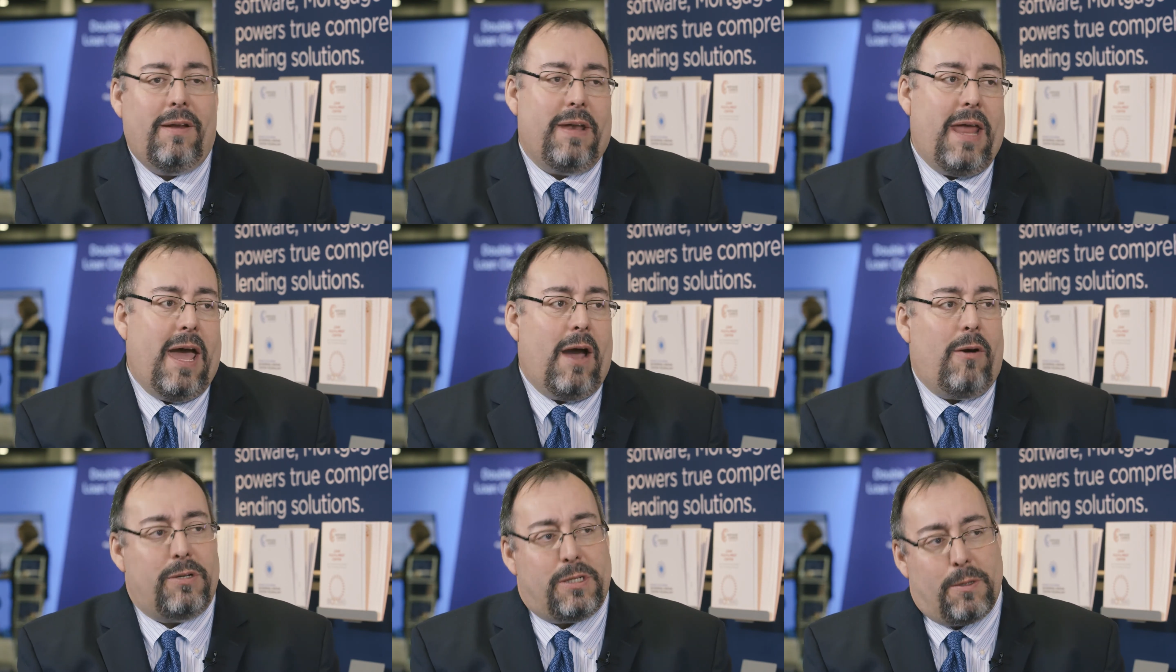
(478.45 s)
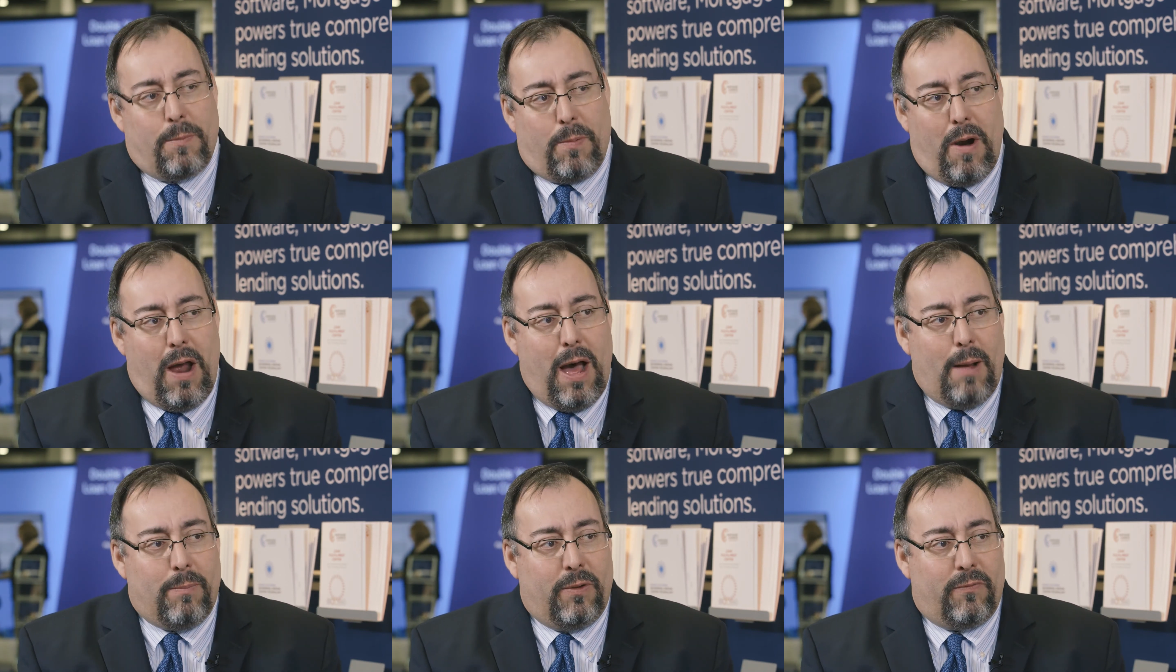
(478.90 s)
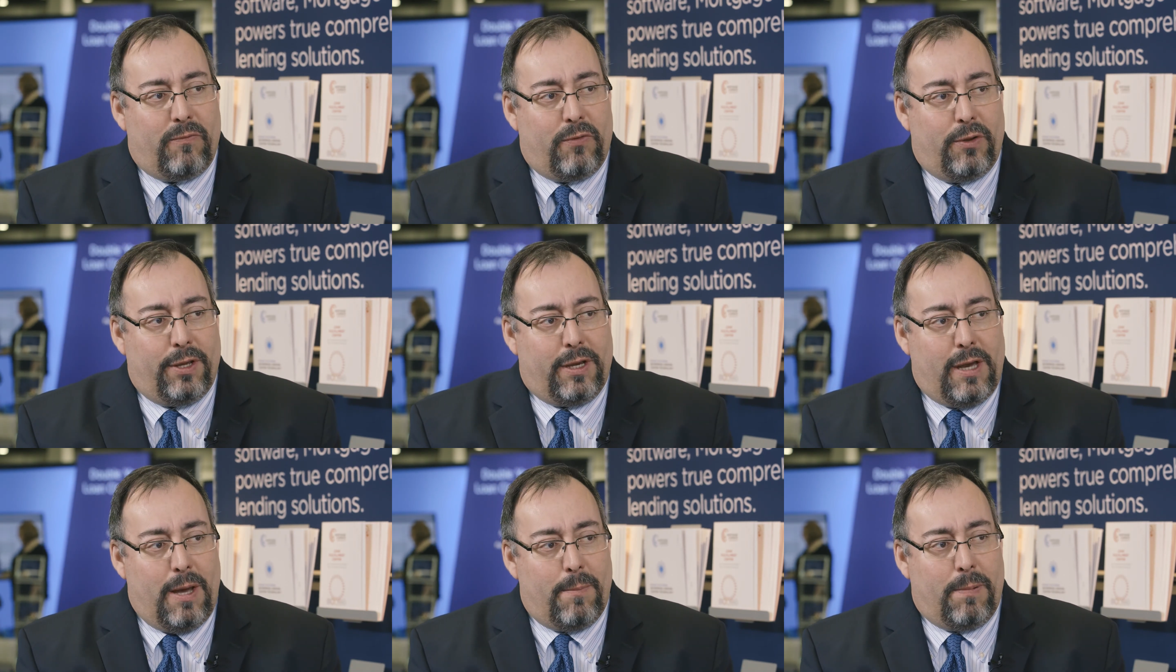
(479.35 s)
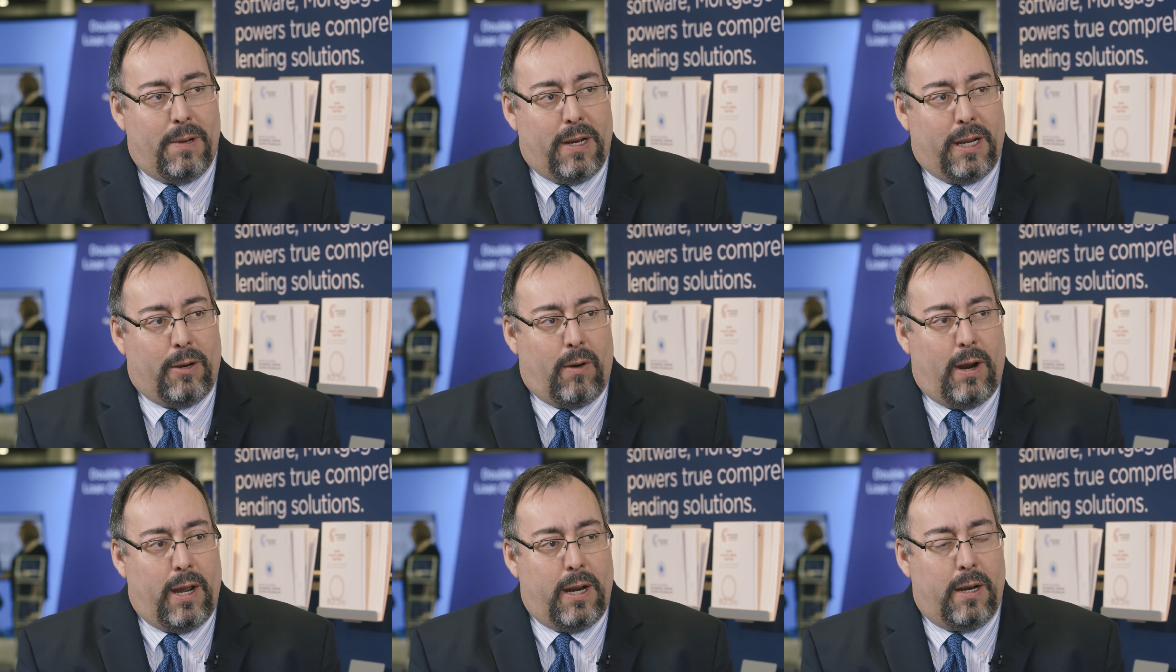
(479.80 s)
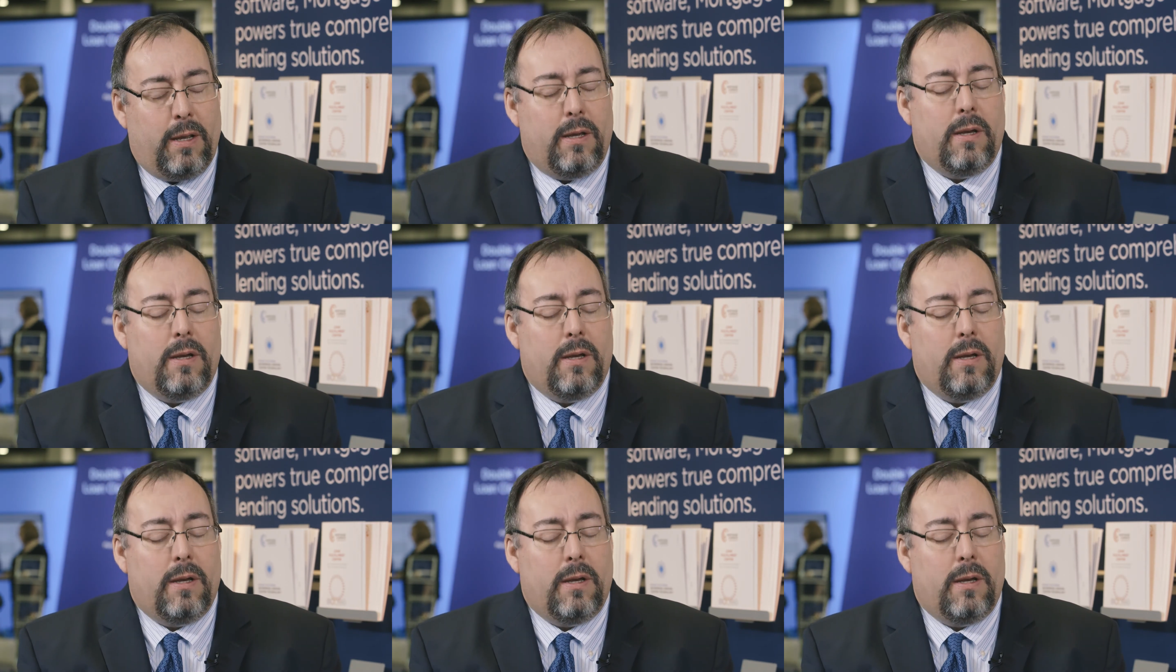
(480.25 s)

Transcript: Now it's a problem for the company, right?